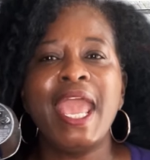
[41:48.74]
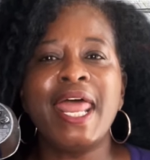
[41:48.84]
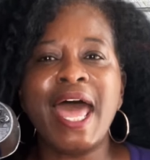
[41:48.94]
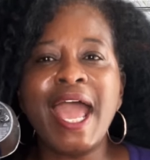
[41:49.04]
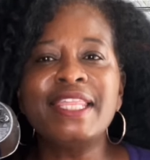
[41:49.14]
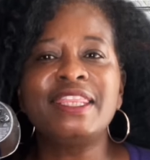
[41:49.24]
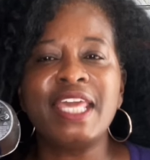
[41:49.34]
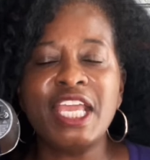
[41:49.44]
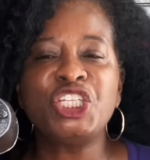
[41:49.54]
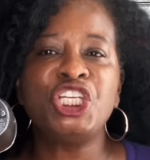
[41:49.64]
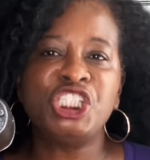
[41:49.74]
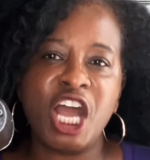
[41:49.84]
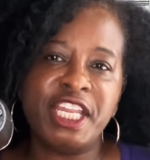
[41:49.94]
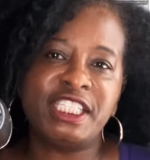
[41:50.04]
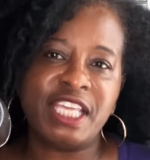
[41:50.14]
And I think she's
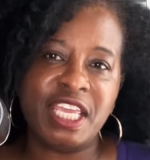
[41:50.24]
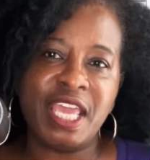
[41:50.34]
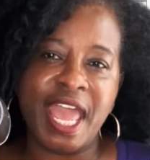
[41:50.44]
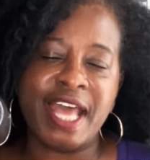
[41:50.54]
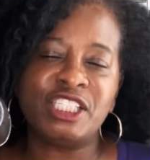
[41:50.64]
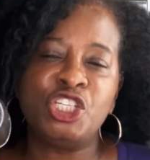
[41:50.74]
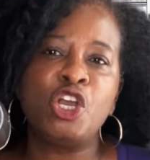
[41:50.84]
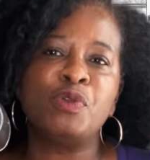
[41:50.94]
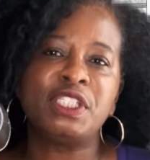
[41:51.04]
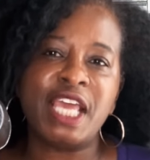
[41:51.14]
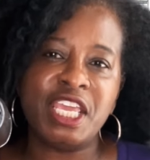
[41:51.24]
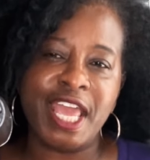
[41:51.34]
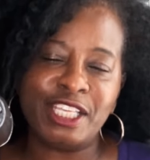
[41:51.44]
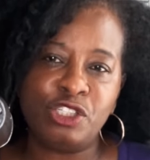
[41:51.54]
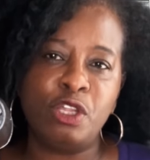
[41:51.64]
going to say yes. She's going to say
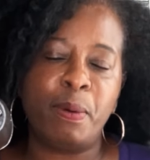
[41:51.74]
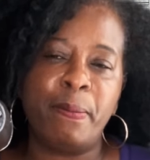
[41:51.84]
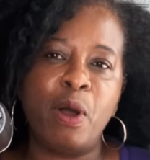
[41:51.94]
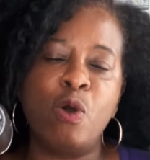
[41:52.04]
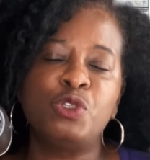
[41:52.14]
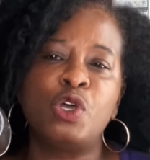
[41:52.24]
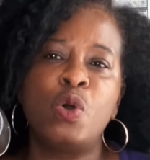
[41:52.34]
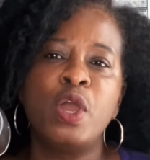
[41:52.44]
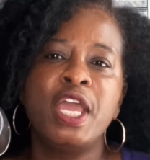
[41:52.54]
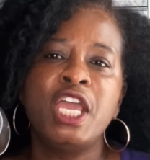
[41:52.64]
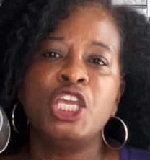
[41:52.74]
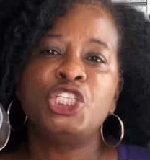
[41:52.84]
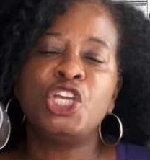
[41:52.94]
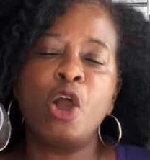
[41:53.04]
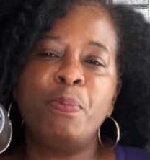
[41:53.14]
yes to the proposal.
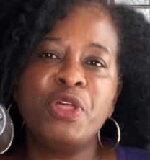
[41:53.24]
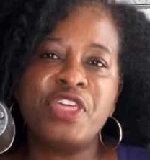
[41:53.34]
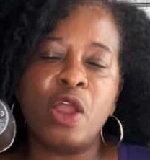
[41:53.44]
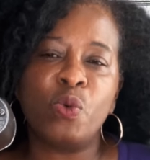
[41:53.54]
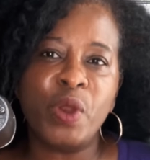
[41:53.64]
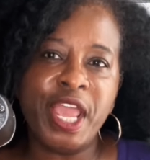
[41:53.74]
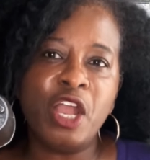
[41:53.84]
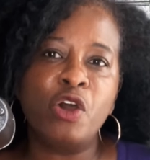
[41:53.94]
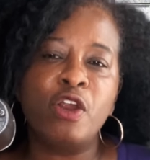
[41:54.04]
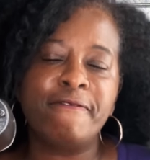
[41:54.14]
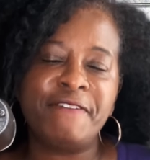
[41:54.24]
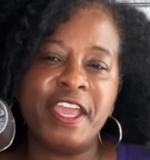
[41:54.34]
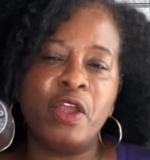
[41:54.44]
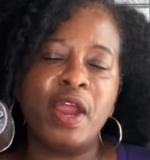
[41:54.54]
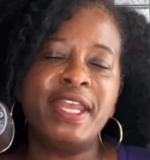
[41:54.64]
She's going to put that ring on her
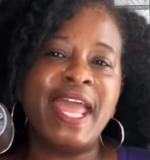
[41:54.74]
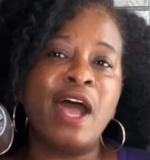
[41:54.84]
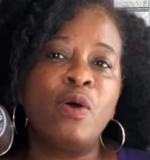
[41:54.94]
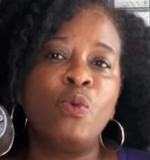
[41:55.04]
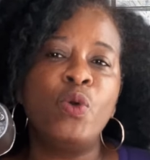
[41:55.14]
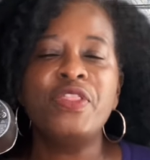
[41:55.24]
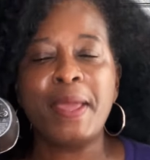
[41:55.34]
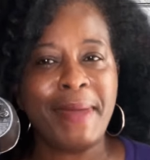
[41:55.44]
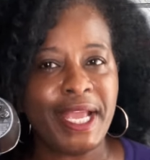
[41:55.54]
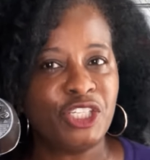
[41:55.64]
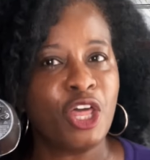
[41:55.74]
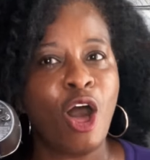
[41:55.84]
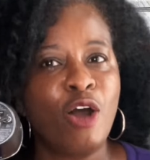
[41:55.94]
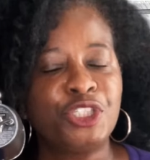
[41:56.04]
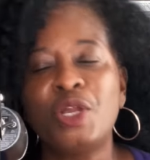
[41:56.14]
finger. Now, will they make it to the
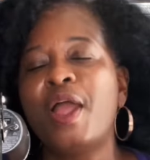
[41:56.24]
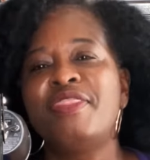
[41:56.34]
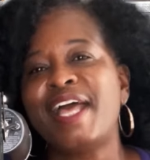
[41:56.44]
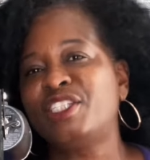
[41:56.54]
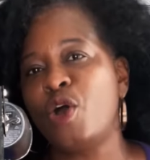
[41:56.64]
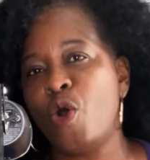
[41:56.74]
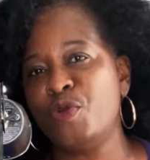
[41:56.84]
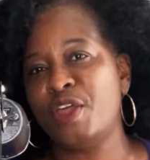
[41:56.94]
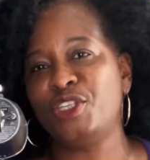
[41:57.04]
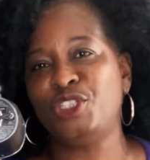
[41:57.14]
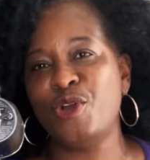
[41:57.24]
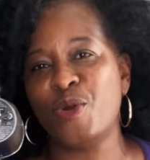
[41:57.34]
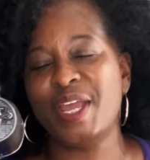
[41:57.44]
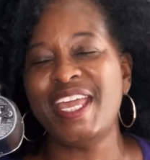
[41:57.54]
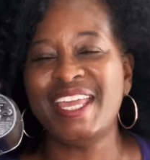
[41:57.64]
altar? That's a whole nother
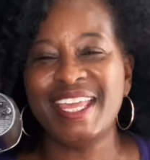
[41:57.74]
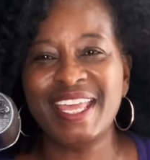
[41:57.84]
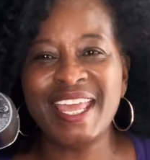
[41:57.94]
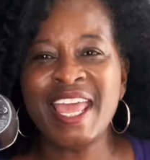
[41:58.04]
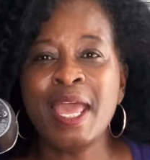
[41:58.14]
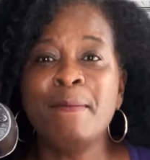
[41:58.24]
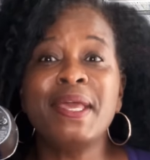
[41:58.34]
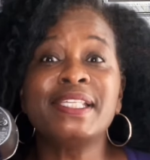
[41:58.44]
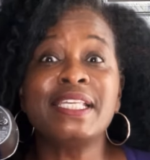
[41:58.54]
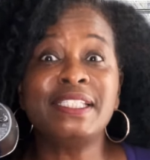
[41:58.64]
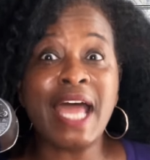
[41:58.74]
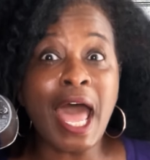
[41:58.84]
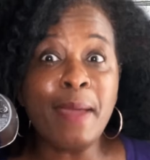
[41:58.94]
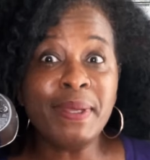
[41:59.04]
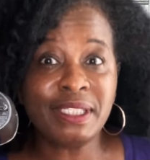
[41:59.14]
story. Because as
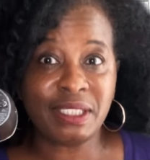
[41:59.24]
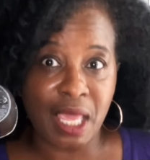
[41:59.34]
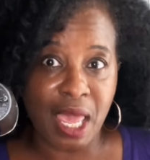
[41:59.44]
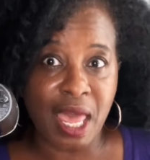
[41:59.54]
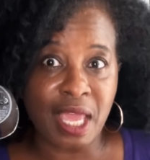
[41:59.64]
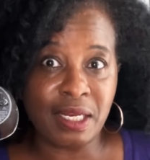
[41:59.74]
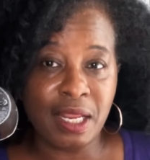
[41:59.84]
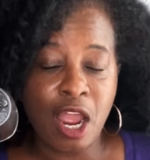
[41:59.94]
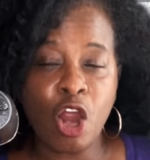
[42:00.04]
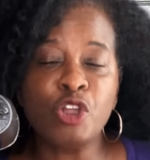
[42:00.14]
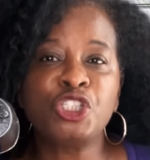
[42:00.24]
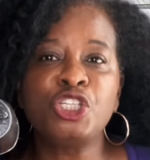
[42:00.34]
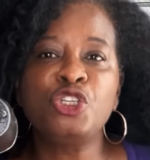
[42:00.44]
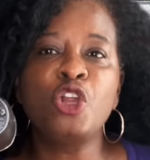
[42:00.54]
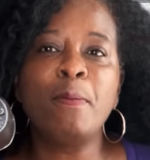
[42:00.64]
Dymond said, her
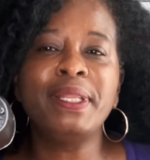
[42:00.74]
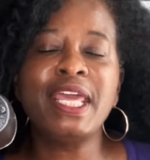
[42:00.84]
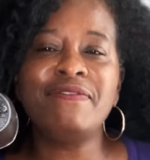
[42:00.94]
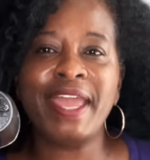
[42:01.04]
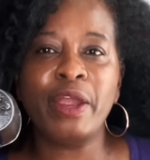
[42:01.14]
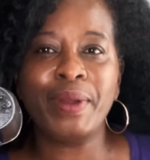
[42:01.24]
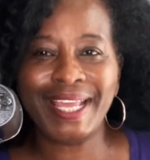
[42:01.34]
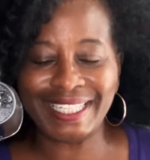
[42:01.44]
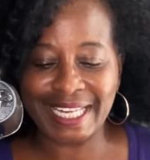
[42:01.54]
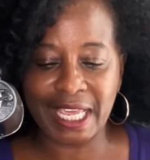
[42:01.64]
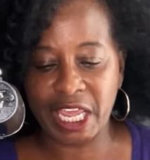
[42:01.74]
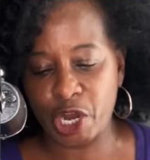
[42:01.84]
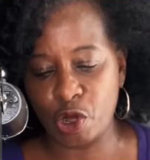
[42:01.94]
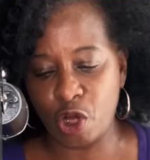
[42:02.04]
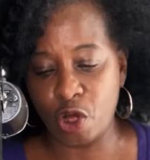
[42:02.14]
sister don't believe Aaron can take care of